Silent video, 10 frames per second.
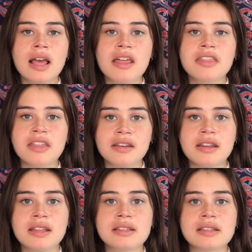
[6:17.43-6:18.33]

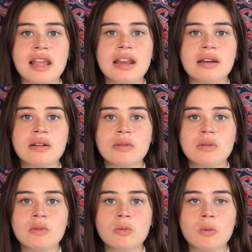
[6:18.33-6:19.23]
thinness, and
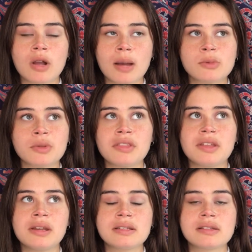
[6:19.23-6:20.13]
what comes with
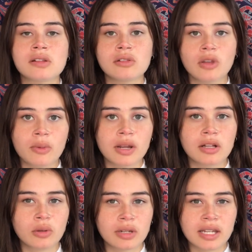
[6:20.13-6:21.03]
thinness is a lower
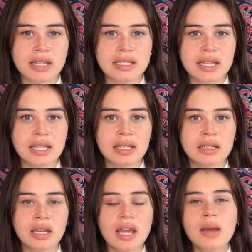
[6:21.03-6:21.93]
caloric intake.
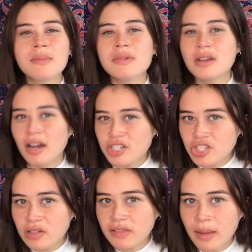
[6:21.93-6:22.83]
Not
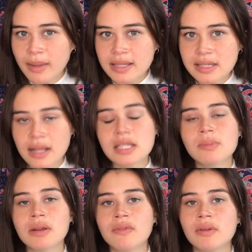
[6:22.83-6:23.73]
sure if that made sense,
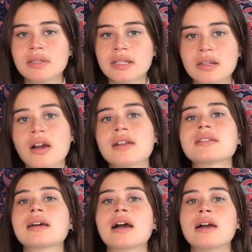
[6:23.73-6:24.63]
but if it did not,
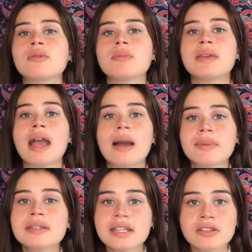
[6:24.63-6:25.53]
I would be
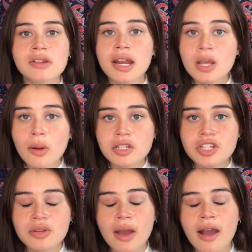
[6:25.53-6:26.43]
happy to answer any
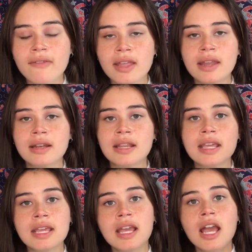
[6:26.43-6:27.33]
questions you have in
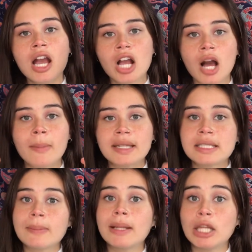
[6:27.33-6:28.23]
the
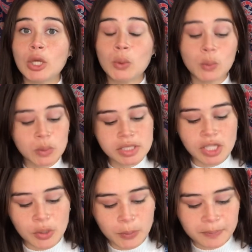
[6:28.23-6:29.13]
comments below. So,